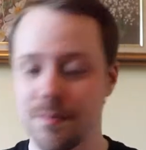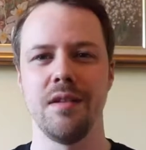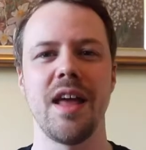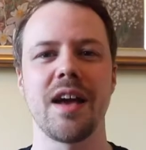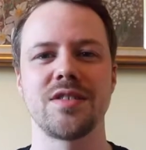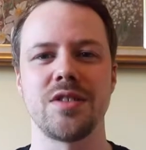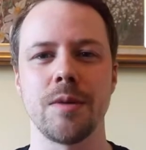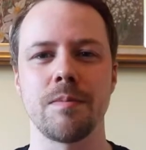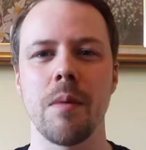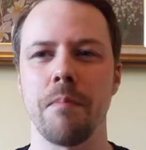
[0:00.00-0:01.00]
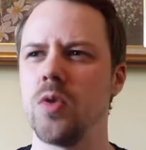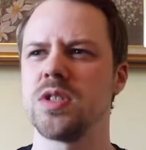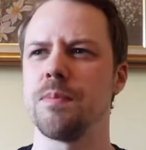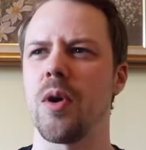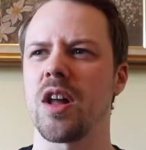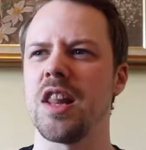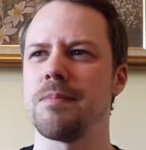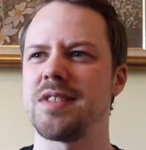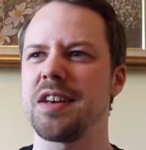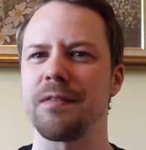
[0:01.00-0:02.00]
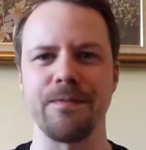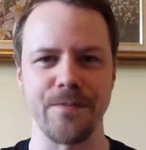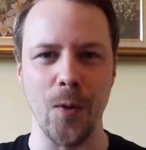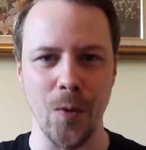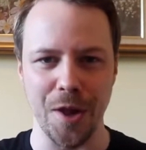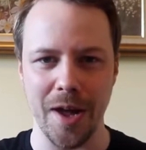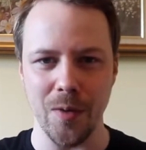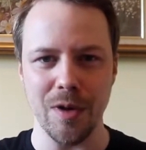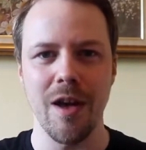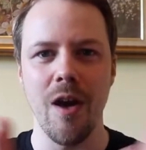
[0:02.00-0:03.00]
Next up, post-apocalyptic Fallout.